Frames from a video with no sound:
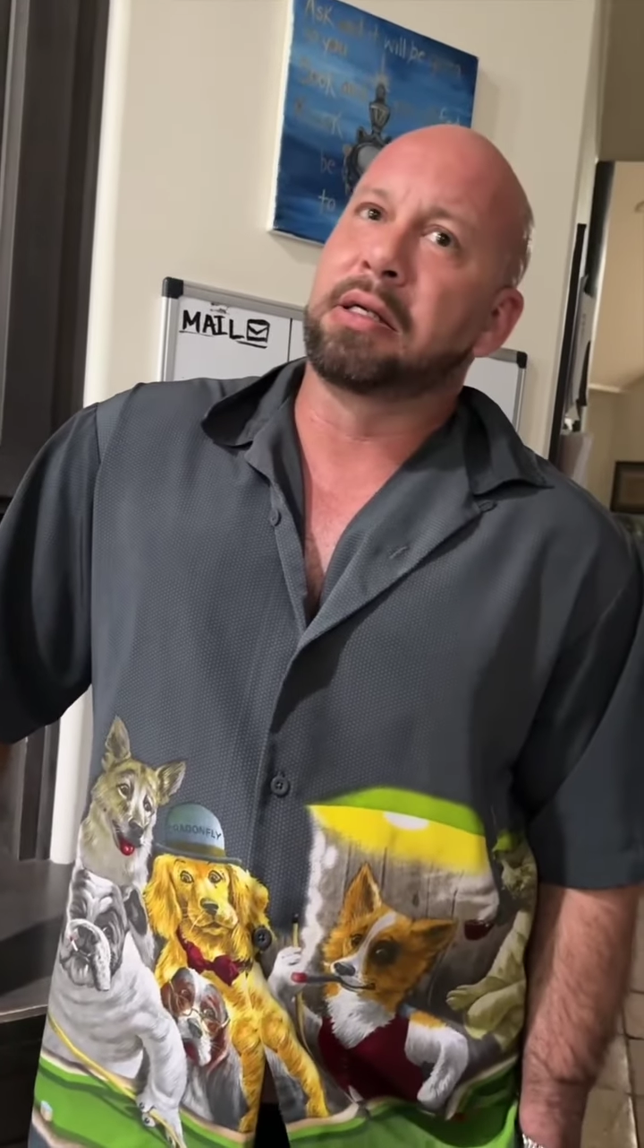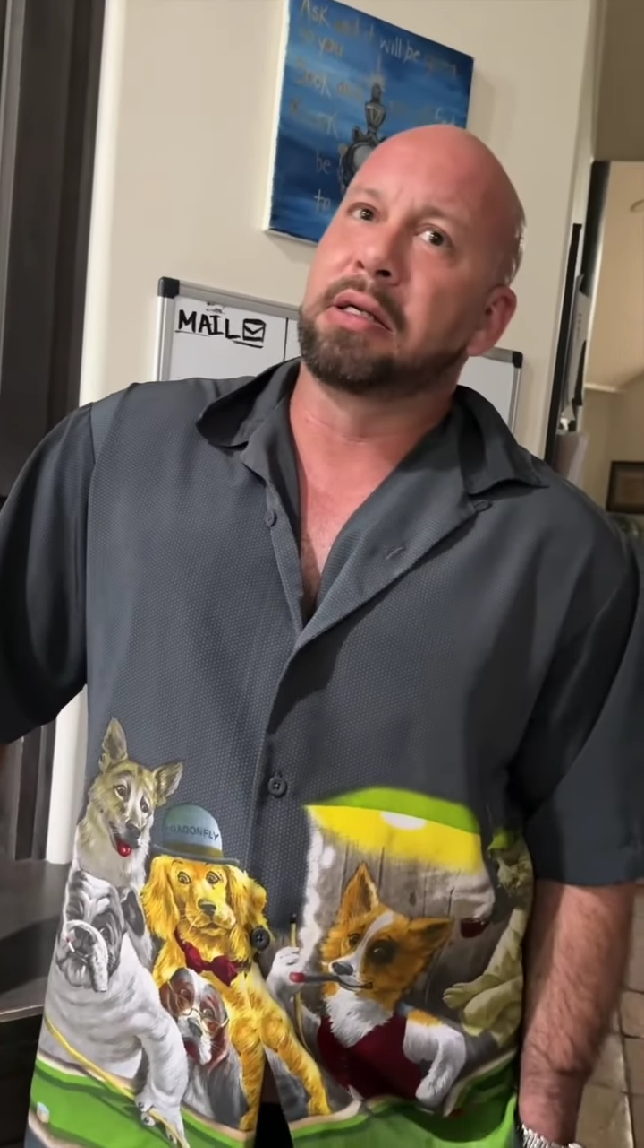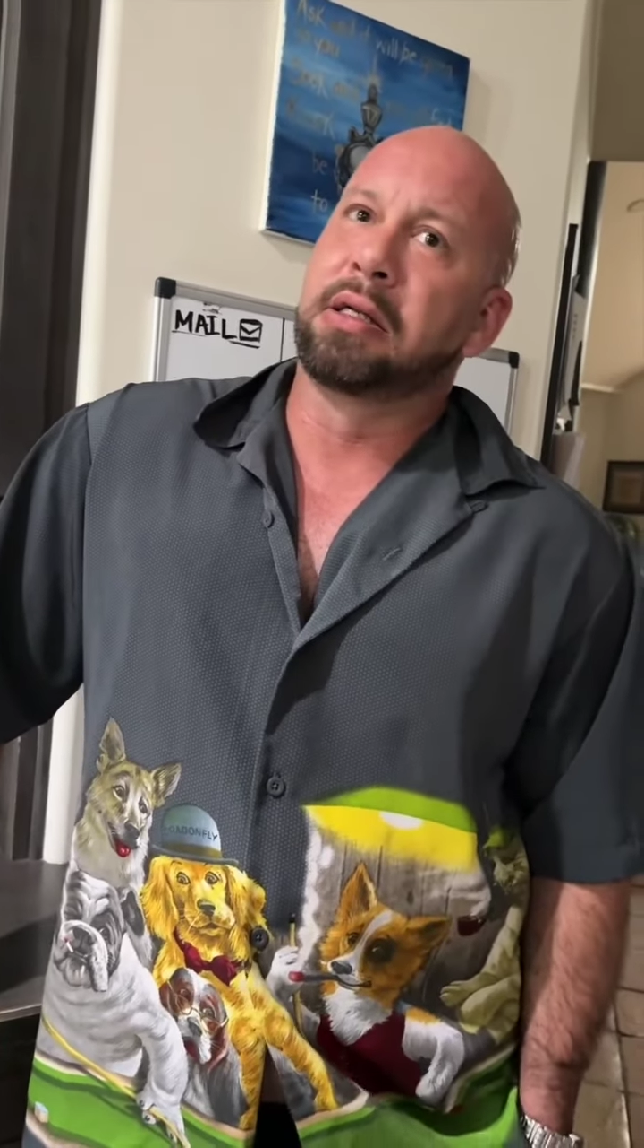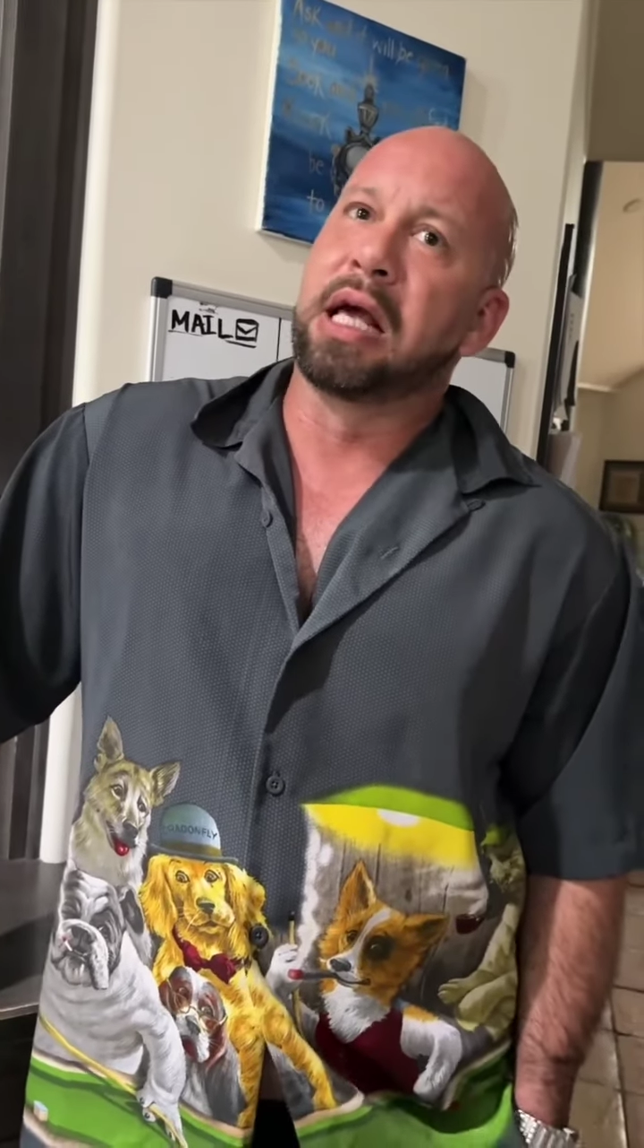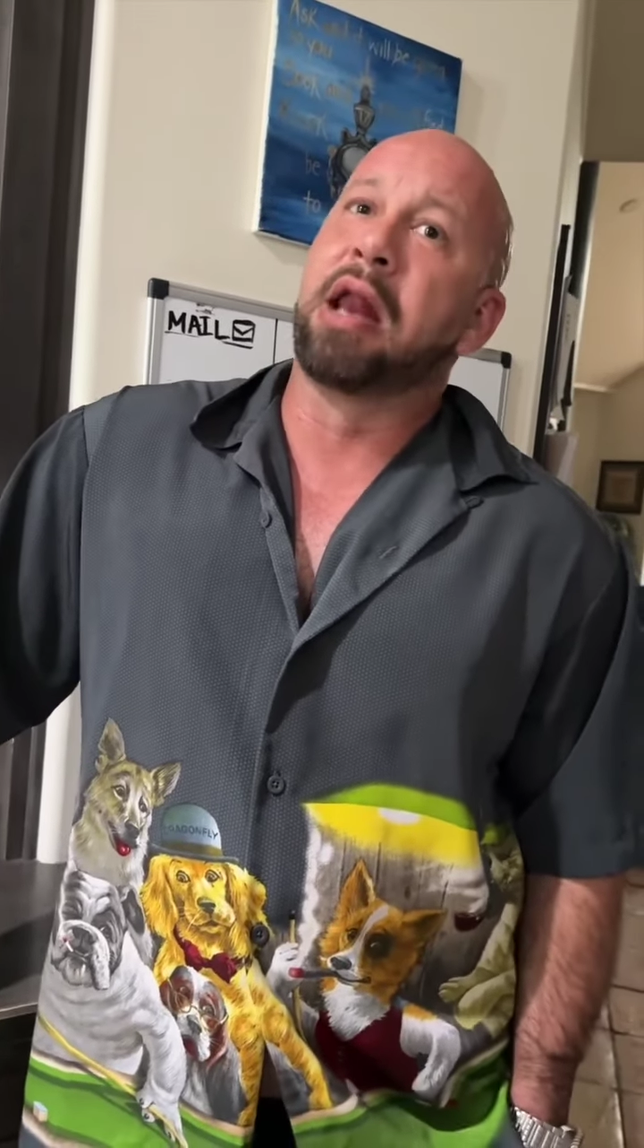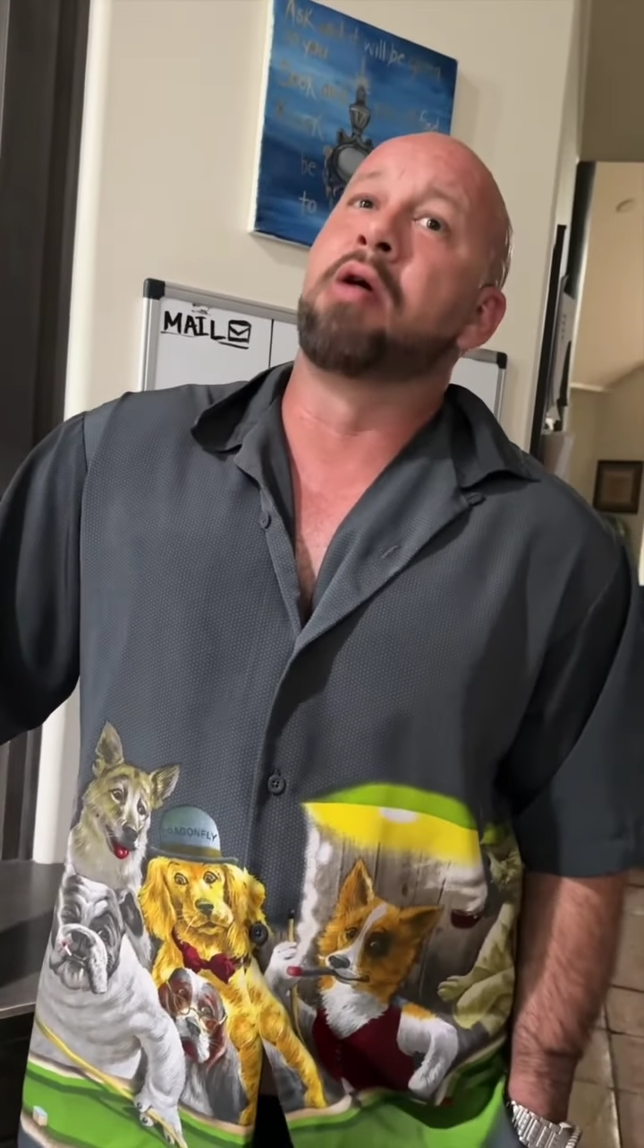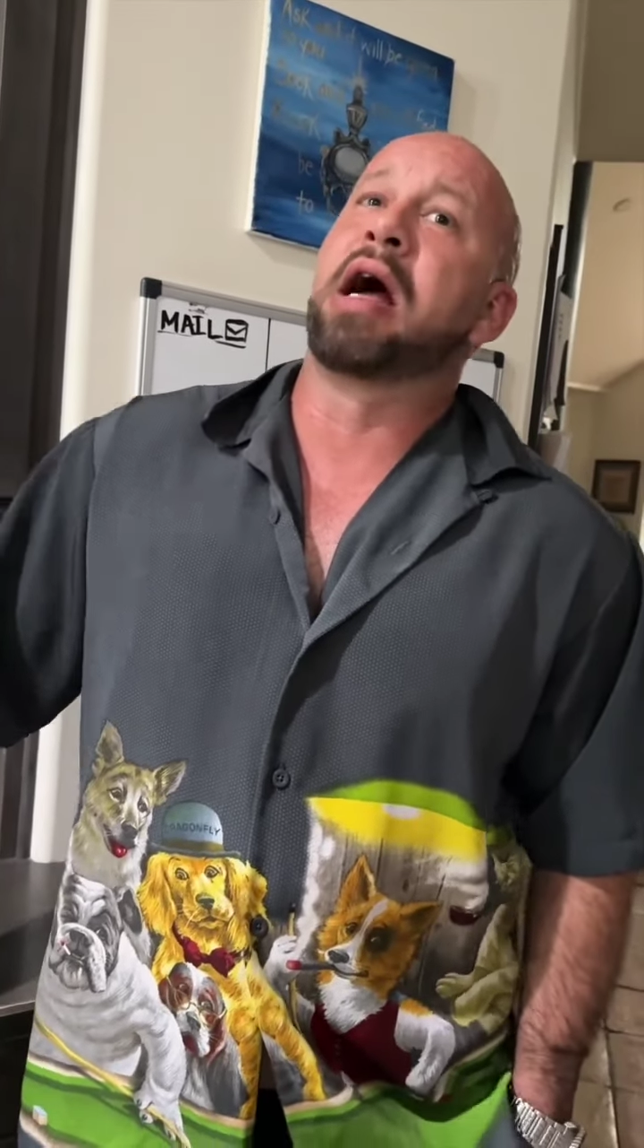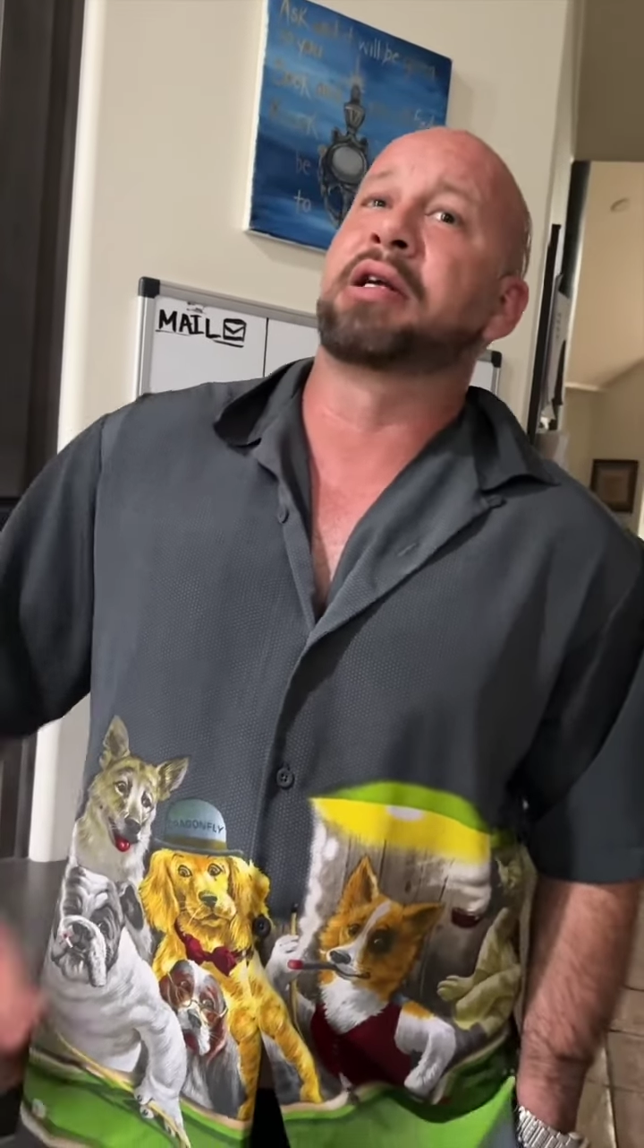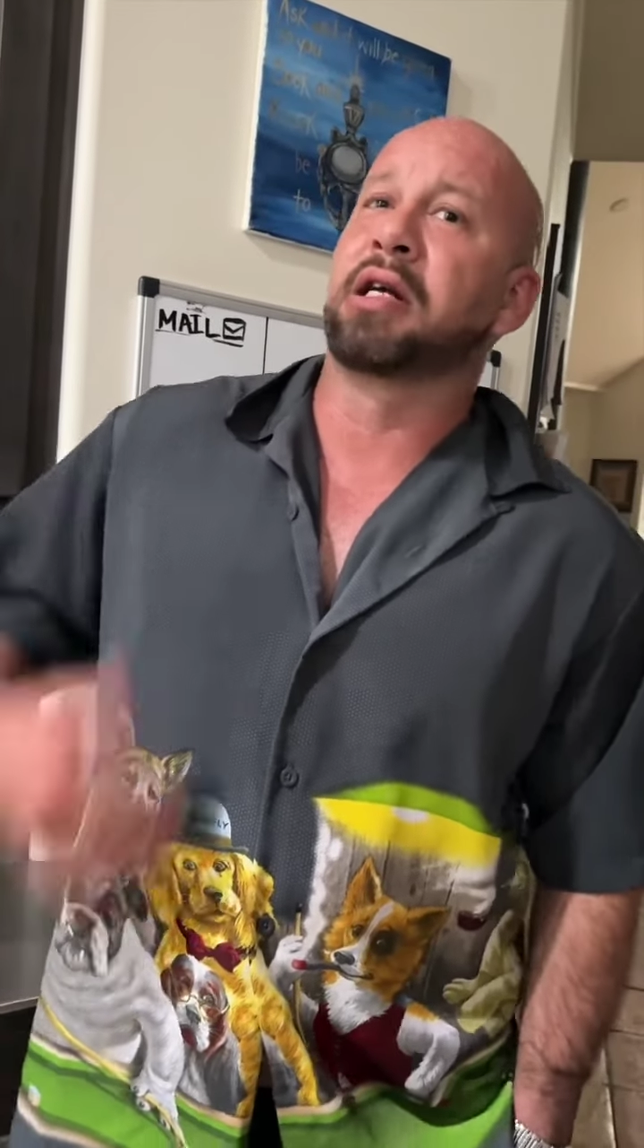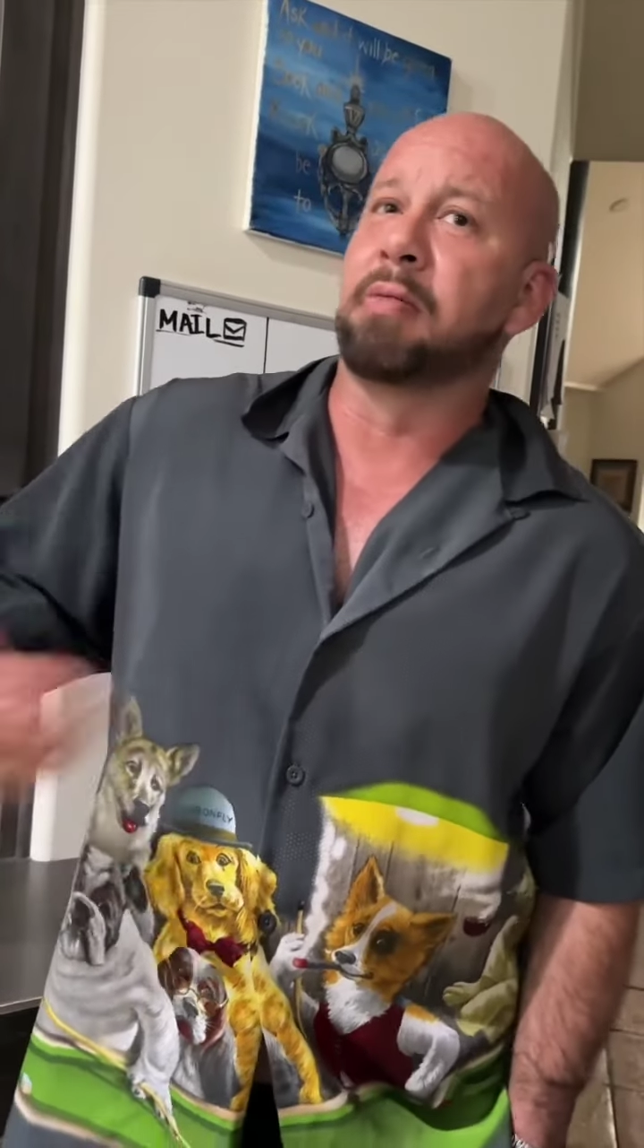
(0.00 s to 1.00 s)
Oh. They don't actually